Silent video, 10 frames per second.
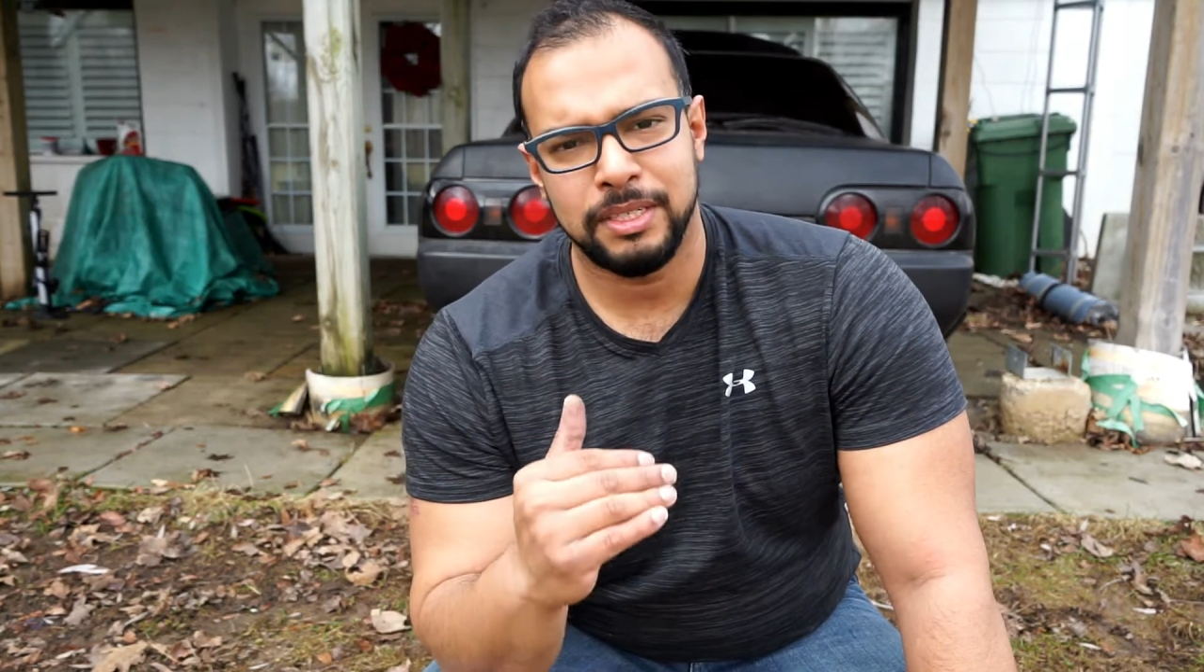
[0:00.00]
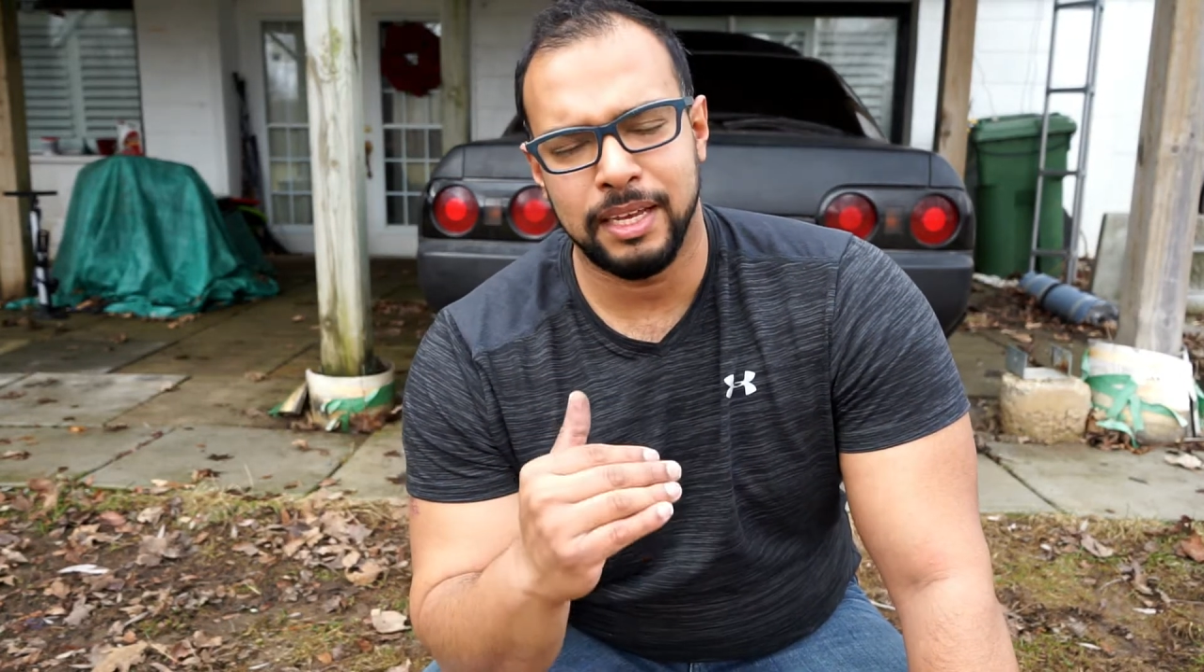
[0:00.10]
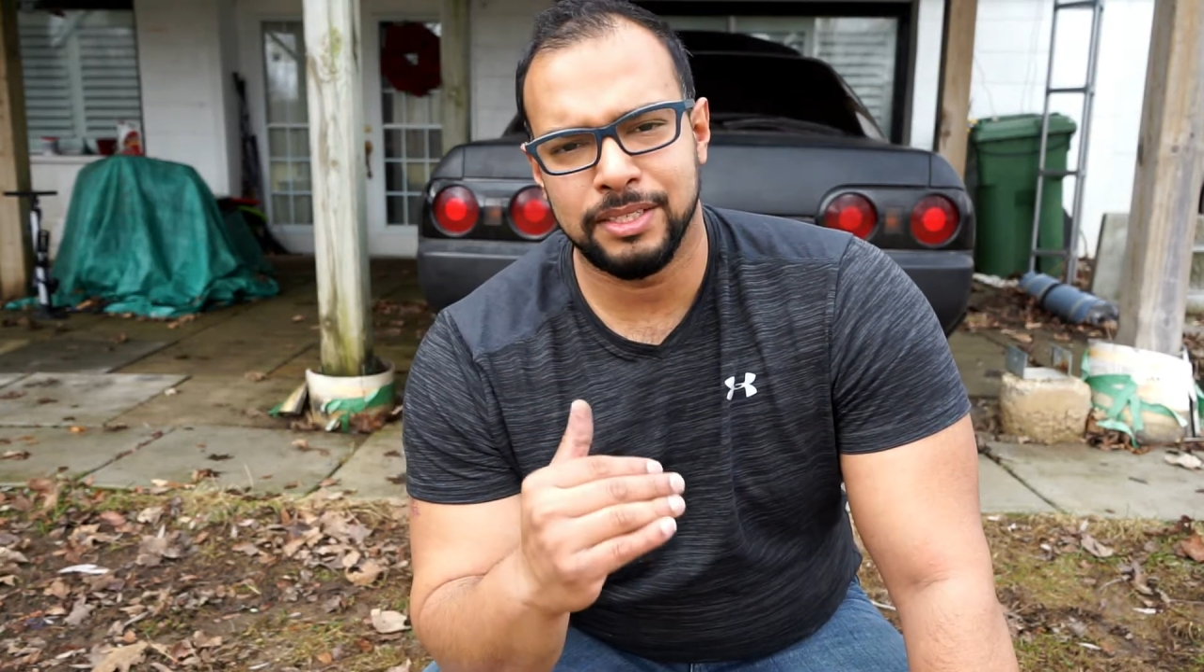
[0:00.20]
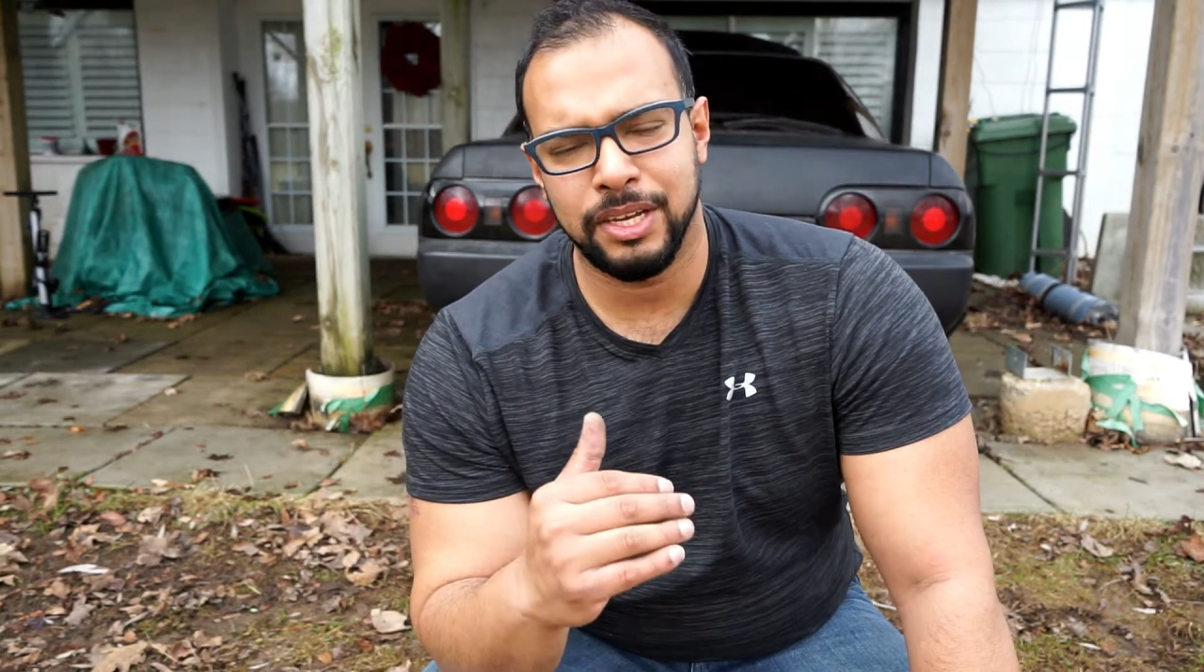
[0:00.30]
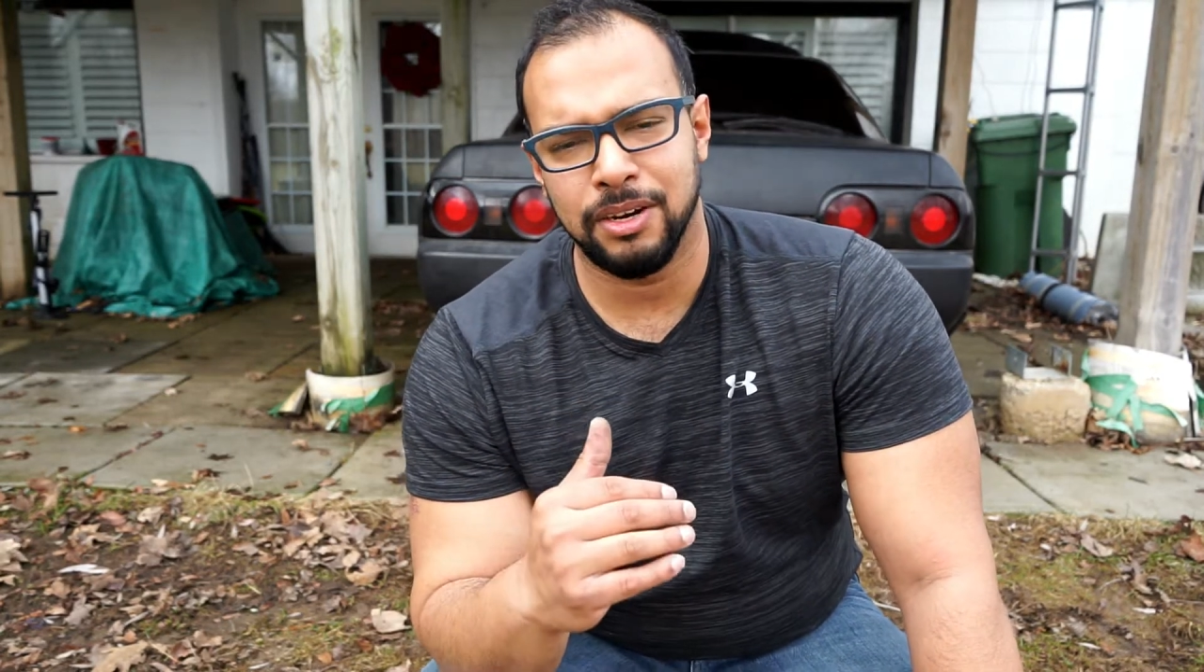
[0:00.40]

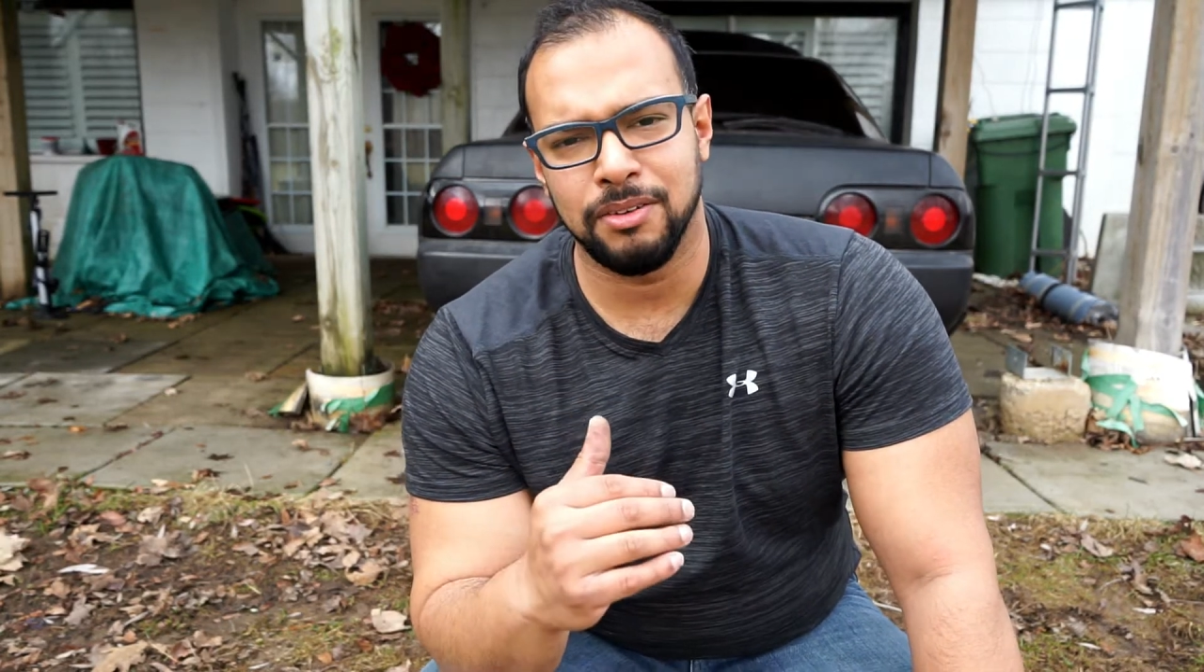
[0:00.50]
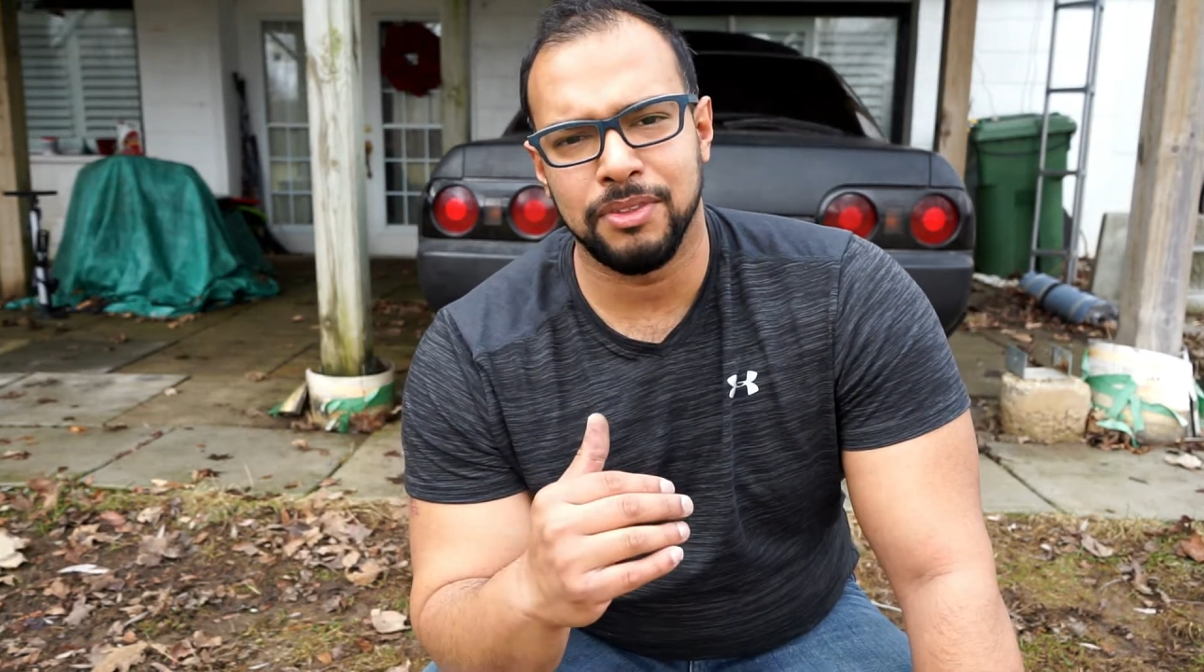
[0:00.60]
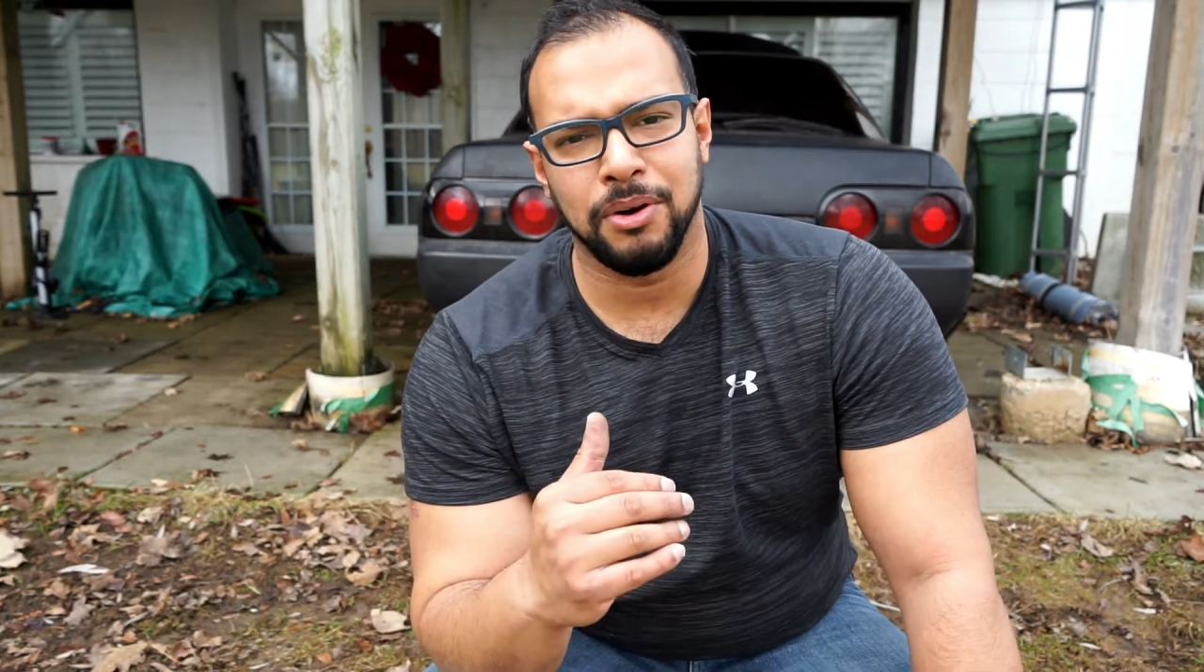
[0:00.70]
takes care of the